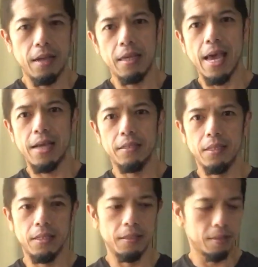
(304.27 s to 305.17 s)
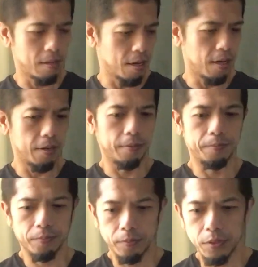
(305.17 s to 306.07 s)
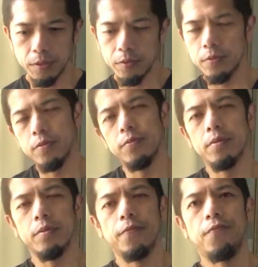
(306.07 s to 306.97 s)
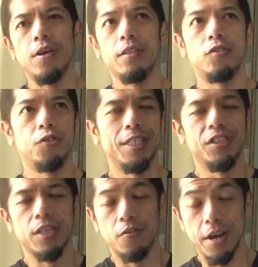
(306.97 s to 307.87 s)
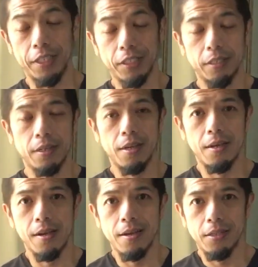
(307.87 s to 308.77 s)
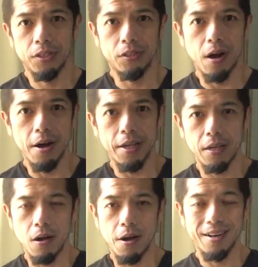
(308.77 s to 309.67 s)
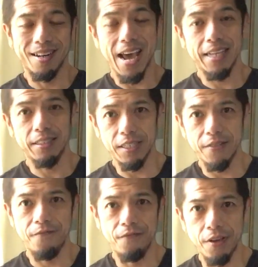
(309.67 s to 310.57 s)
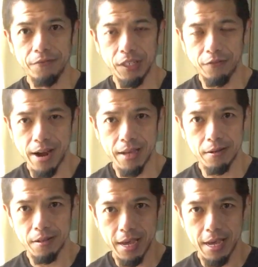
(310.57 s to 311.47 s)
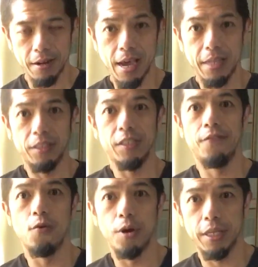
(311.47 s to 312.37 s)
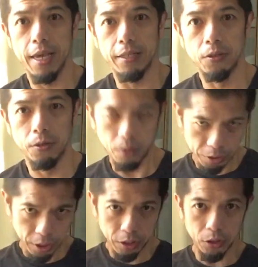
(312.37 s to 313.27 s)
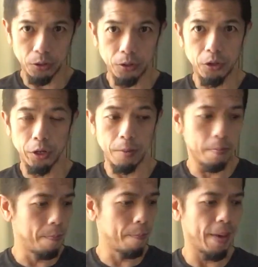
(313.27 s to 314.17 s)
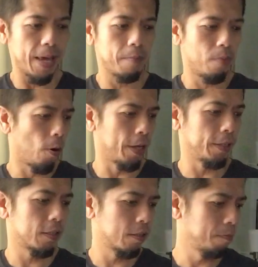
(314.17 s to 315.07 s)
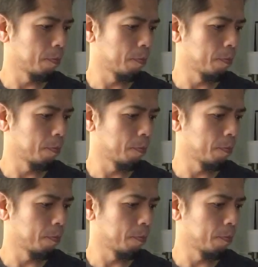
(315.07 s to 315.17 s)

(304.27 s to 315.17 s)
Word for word: as is the fig tree generation starting on 1950 rather than 1948. So those are the two good main points